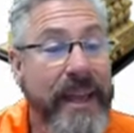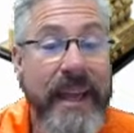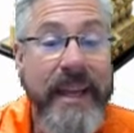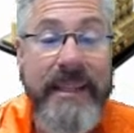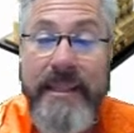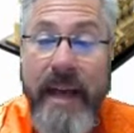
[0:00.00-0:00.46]

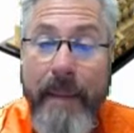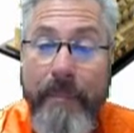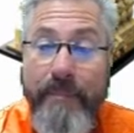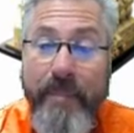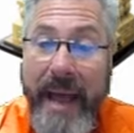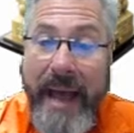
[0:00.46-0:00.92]
It's not
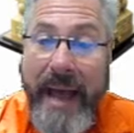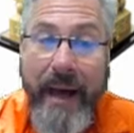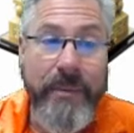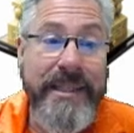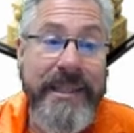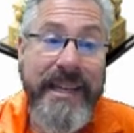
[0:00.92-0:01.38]

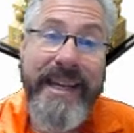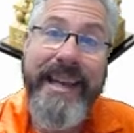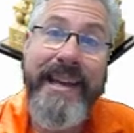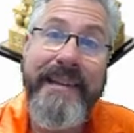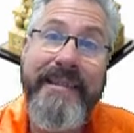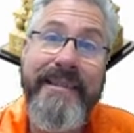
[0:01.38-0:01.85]
pounds,
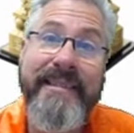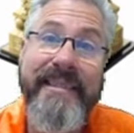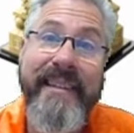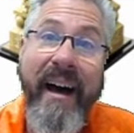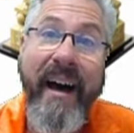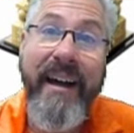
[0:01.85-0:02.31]
it's
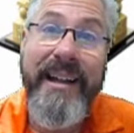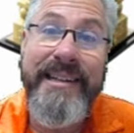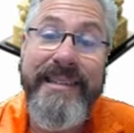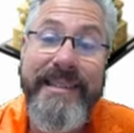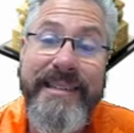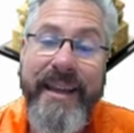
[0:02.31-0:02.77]

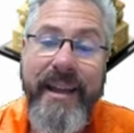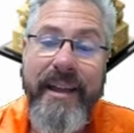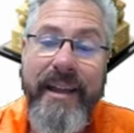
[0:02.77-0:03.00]
tons.